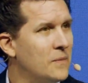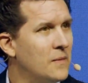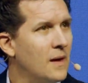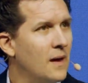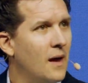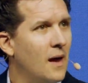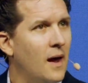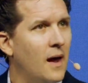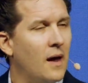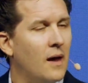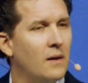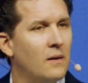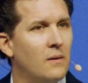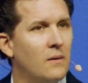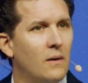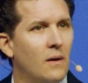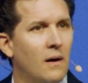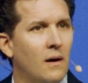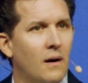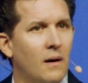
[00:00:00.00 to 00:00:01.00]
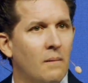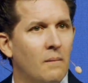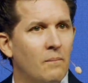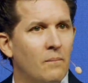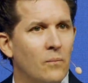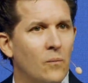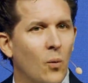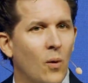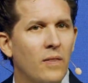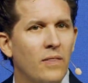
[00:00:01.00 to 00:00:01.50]
And
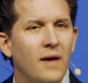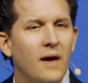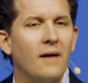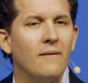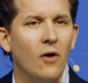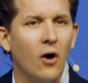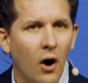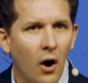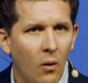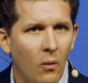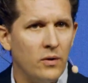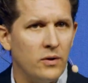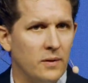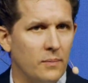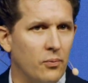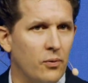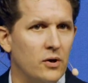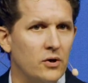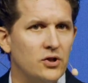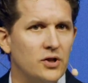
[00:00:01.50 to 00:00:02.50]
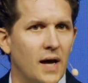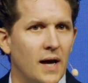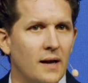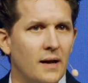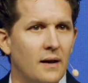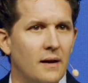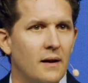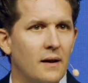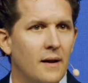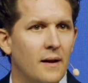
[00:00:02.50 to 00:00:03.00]
one thing I've always
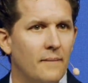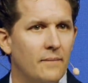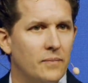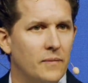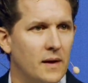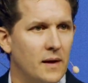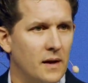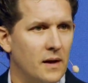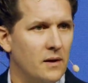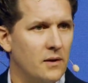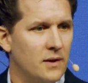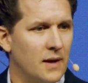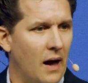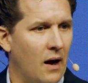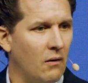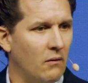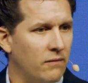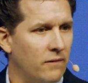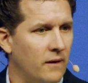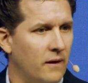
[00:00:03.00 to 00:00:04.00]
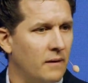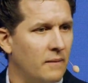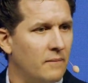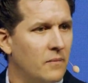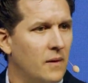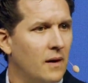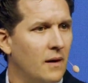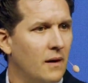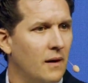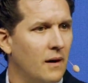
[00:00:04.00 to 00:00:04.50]
appreciated is alpha,
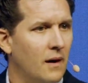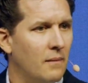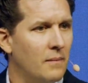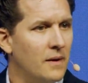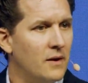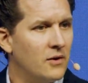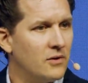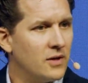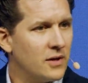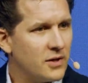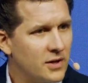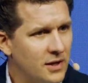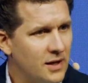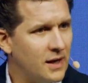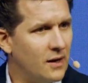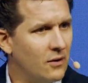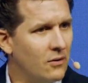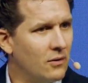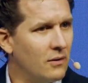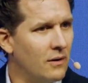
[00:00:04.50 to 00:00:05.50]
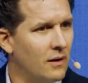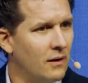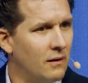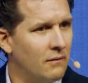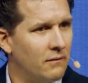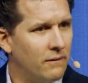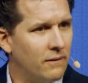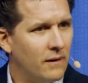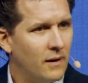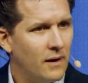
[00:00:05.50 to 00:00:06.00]
is the skill
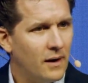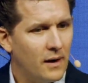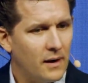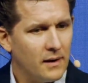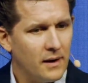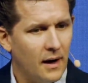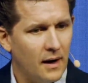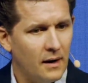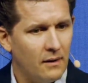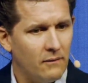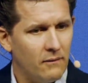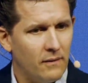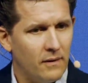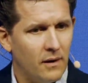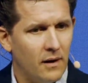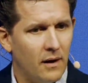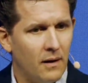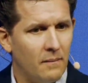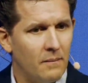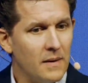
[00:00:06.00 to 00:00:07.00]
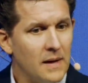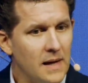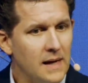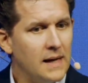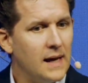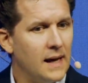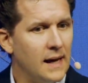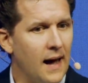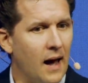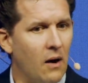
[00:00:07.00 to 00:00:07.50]
of kind of
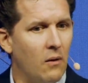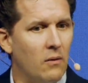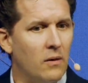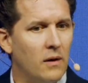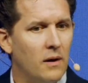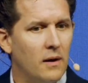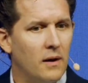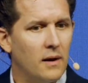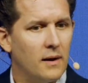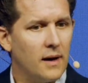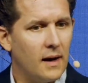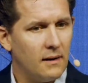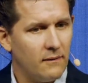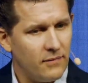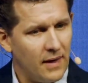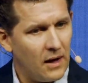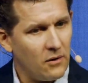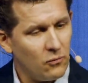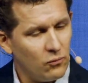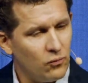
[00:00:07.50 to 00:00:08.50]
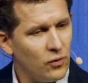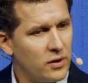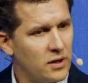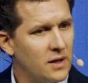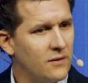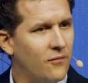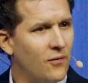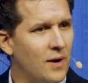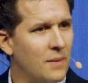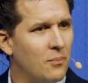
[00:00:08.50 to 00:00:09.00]
eking out kind of that
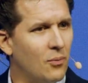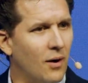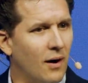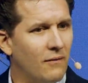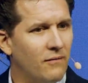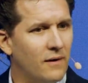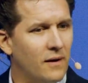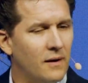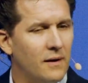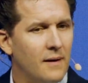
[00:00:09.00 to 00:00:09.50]
risk-free profit.